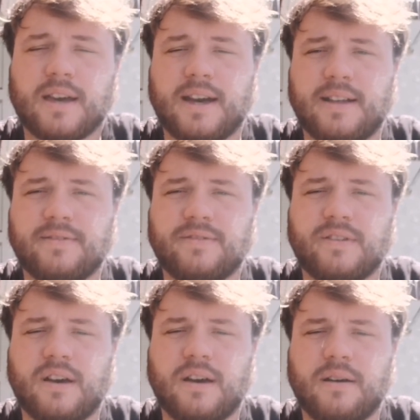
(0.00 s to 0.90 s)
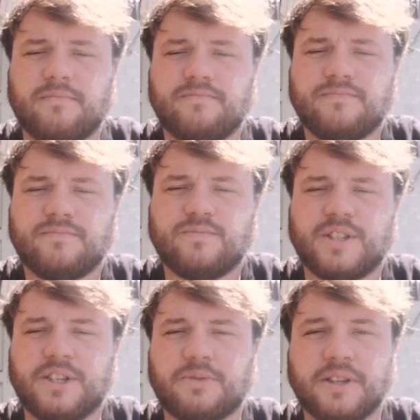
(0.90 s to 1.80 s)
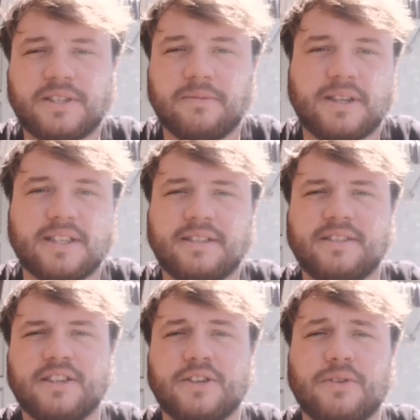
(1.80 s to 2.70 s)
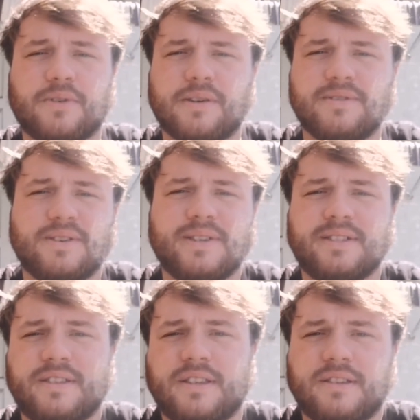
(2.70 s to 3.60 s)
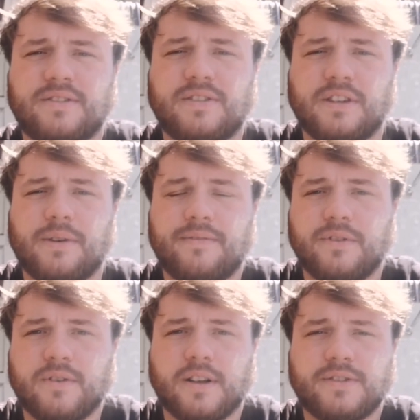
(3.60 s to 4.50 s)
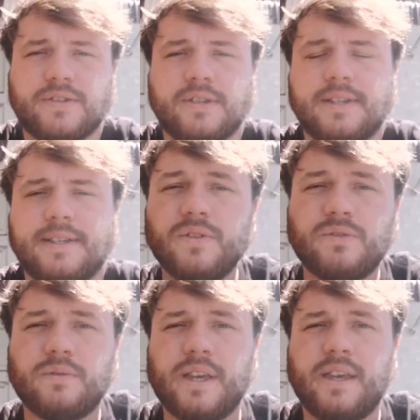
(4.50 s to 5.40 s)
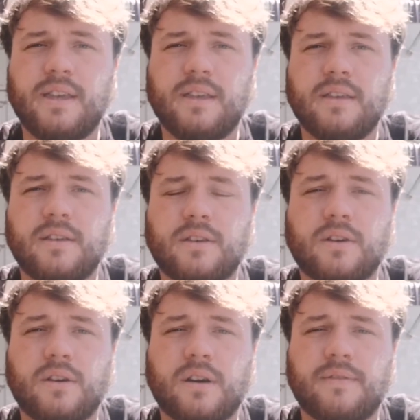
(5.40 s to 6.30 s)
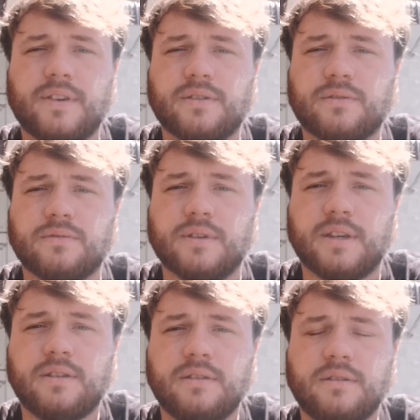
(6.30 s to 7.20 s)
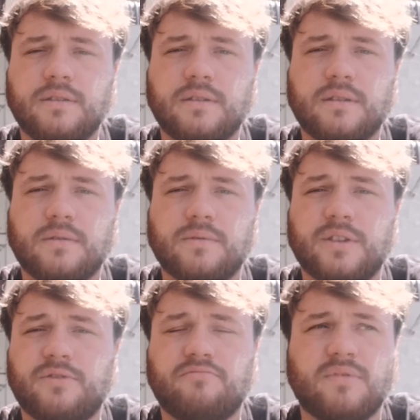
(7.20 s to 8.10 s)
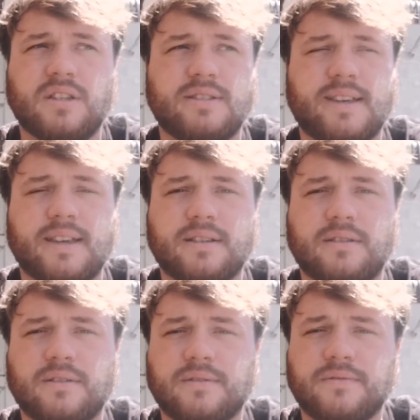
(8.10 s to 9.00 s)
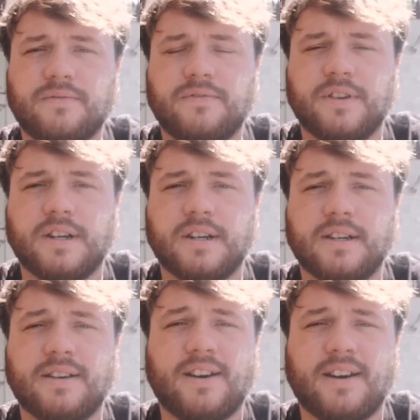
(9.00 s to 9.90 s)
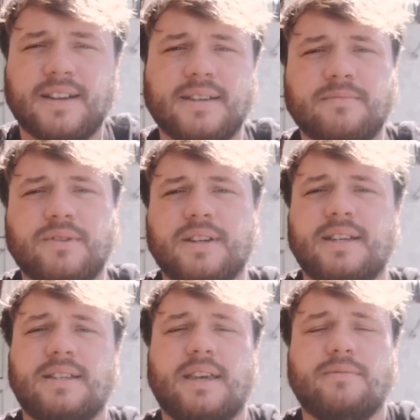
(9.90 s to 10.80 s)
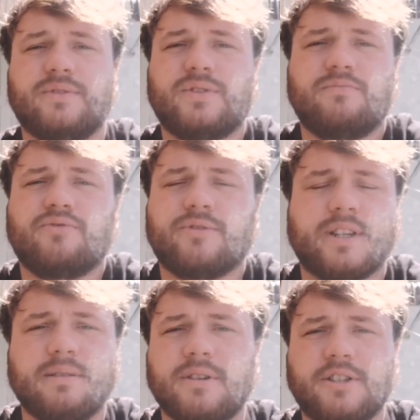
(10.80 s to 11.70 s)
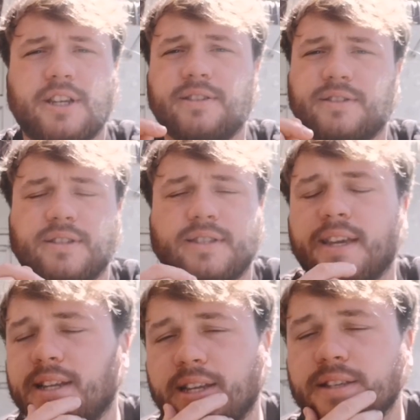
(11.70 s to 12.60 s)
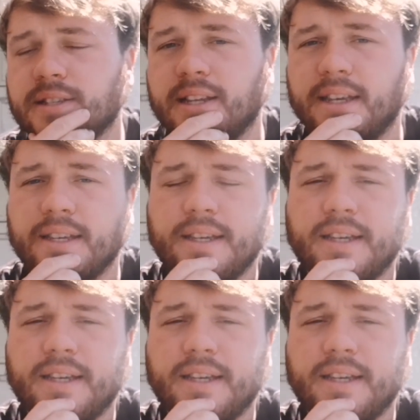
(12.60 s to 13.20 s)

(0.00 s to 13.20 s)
and we just wanted somebody that knew what they were doing to do it for us. Once we got our visa sorted, which didn't take long for Harley and Molly, it was pretty much instantaneously.